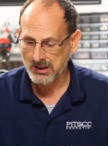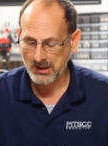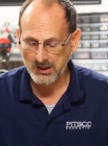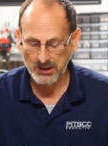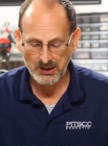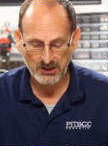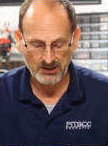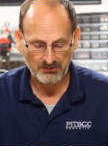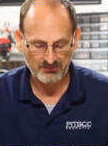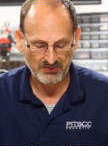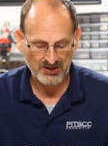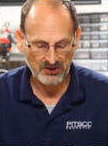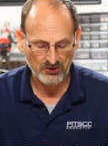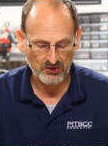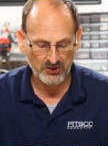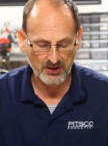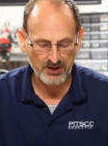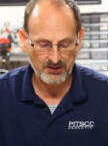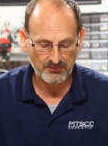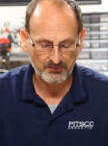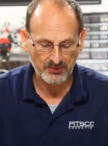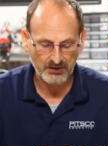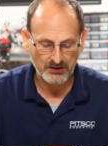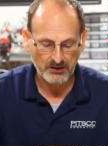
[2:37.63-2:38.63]
mounted
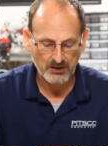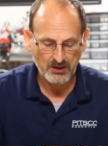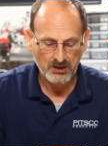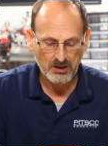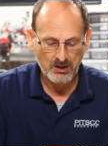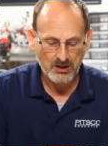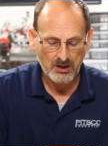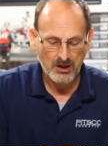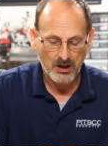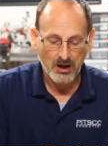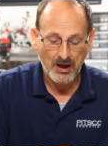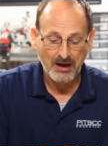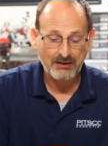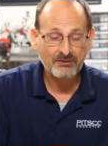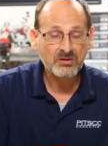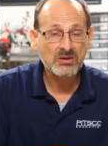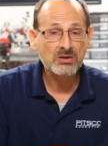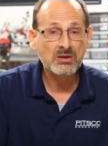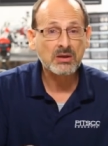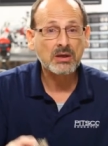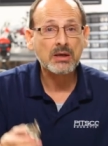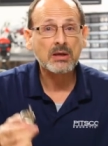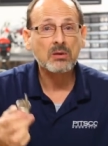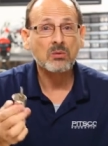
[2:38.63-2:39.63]
up, but
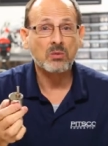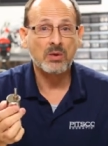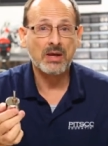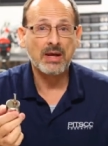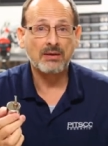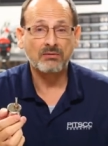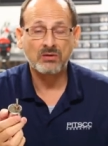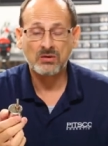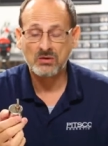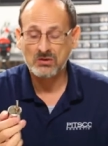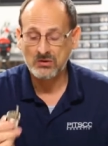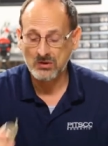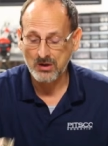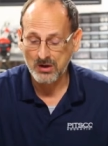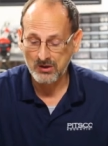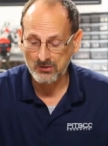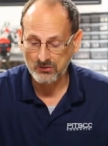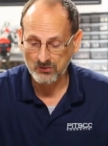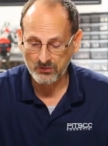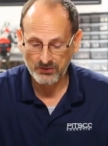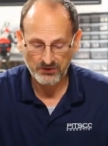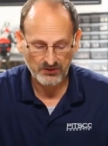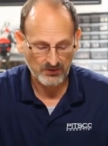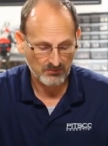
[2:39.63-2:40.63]
obviously we have to
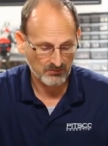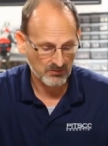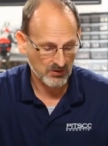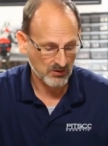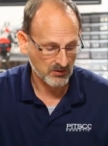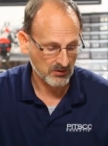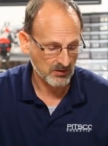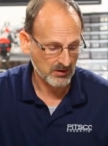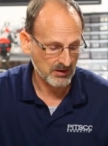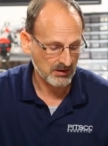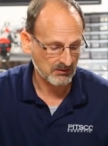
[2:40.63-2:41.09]
start with the motor,